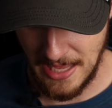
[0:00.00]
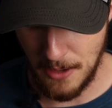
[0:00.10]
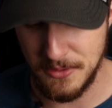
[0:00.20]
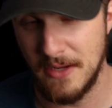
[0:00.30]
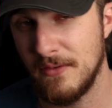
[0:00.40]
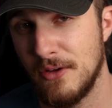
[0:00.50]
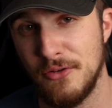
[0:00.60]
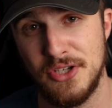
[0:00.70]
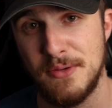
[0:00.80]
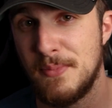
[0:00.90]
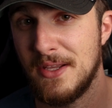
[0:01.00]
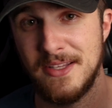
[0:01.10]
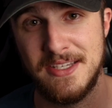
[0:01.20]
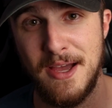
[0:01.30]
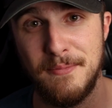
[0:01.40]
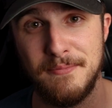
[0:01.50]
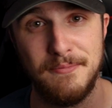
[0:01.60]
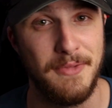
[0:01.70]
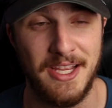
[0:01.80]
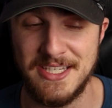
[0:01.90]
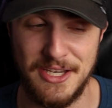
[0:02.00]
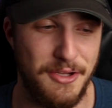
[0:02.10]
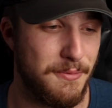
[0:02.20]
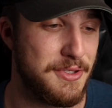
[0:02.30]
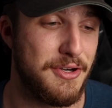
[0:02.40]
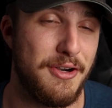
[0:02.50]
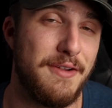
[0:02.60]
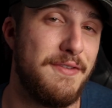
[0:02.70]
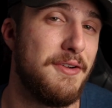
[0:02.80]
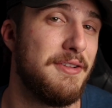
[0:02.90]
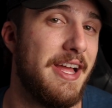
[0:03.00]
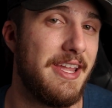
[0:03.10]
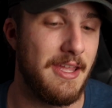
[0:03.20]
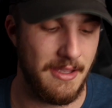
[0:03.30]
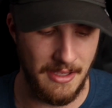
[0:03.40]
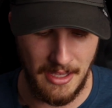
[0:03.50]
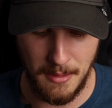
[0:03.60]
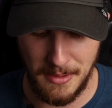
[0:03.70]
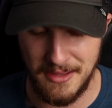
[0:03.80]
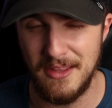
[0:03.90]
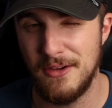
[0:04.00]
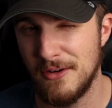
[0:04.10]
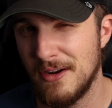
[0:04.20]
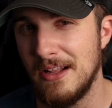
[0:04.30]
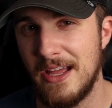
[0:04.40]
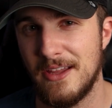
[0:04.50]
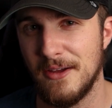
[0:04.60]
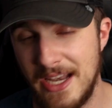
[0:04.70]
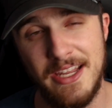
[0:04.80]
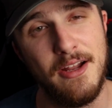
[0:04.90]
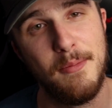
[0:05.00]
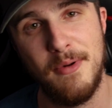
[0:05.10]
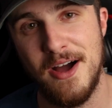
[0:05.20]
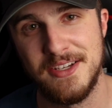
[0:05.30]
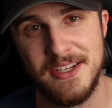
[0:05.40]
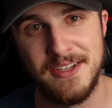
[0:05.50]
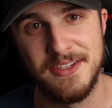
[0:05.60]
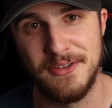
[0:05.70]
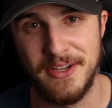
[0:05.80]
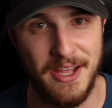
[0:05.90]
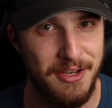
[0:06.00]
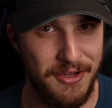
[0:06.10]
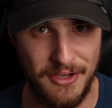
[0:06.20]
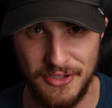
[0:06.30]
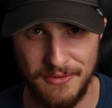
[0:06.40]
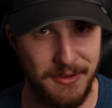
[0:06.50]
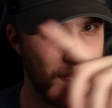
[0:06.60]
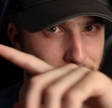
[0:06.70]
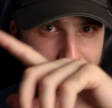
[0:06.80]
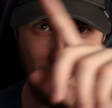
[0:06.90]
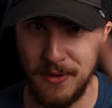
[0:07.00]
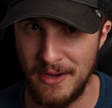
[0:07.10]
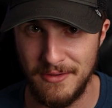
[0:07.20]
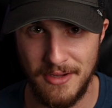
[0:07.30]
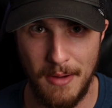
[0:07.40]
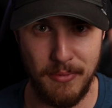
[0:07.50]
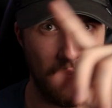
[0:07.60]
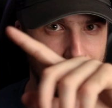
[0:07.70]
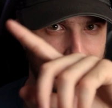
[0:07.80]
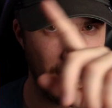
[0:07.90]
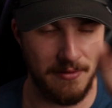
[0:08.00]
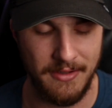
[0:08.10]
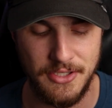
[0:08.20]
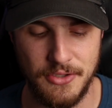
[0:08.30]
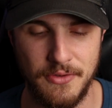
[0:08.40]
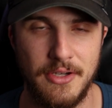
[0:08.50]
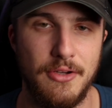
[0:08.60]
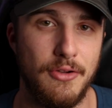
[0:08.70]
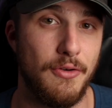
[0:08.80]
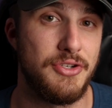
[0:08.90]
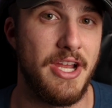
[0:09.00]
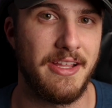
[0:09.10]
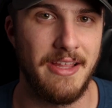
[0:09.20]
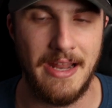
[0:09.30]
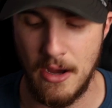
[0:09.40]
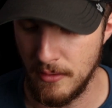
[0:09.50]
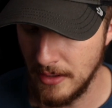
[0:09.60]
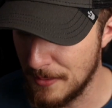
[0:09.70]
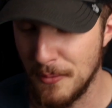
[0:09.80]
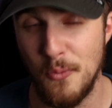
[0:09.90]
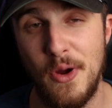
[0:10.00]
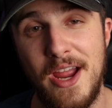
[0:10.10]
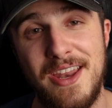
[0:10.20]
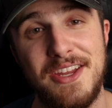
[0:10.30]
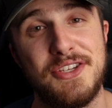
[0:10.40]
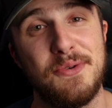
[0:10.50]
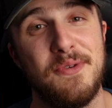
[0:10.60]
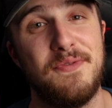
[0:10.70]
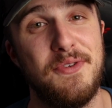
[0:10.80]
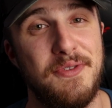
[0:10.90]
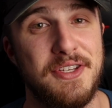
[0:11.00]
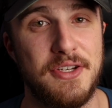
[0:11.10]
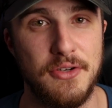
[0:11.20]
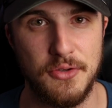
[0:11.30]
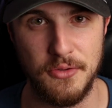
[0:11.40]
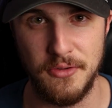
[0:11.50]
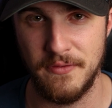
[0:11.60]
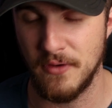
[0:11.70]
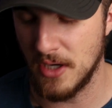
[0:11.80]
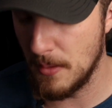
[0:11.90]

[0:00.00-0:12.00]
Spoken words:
I would definitely go just to pick this up. Like I said, you can return it if you don't like it, but I think you're gonna like it. I did an unboxing, so again, you can top right or left of the screen, you can go check that out. But I've been waiting to review this controller for a